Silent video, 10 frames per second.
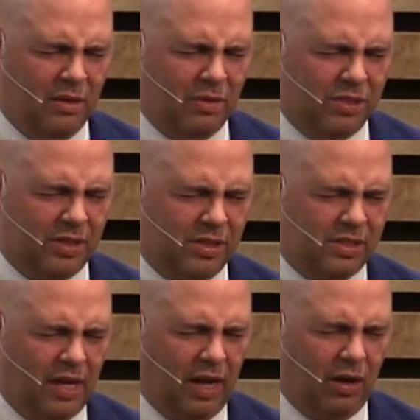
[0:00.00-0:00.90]
We set
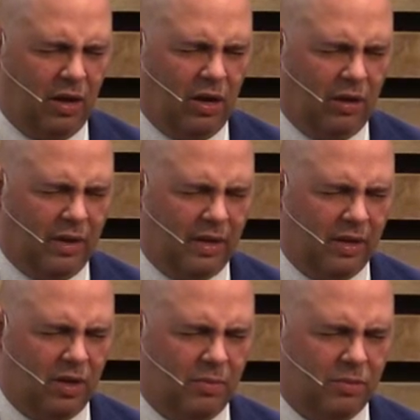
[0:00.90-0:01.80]
aside all that
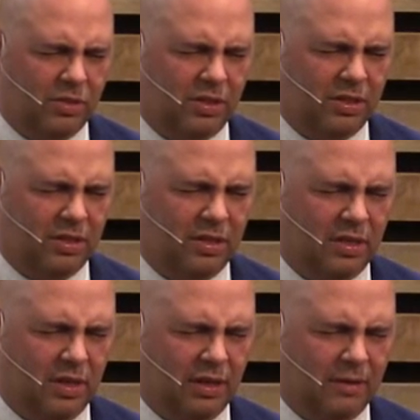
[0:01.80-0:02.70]
encumbers us
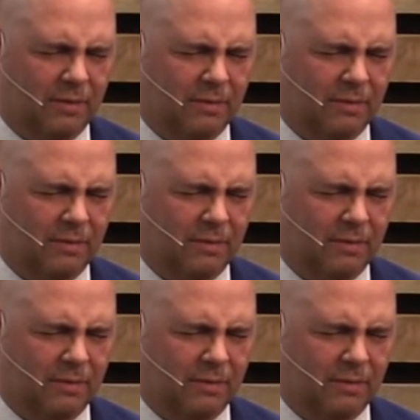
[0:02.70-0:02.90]
today.